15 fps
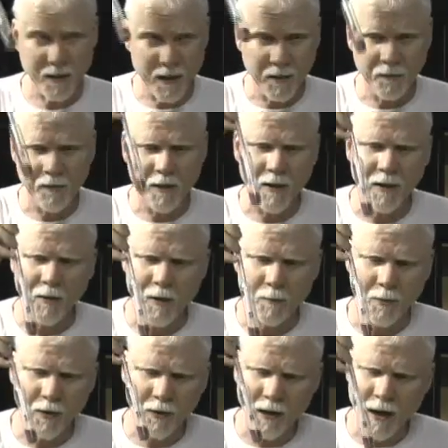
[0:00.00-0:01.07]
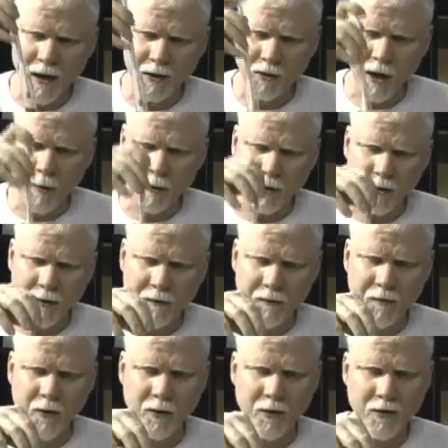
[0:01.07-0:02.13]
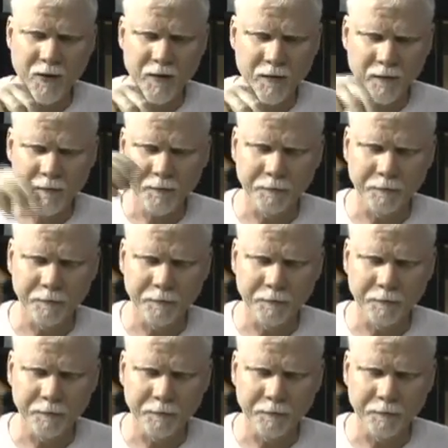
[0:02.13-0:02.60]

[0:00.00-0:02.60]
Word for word: thing for you to do is put the hydrometer in first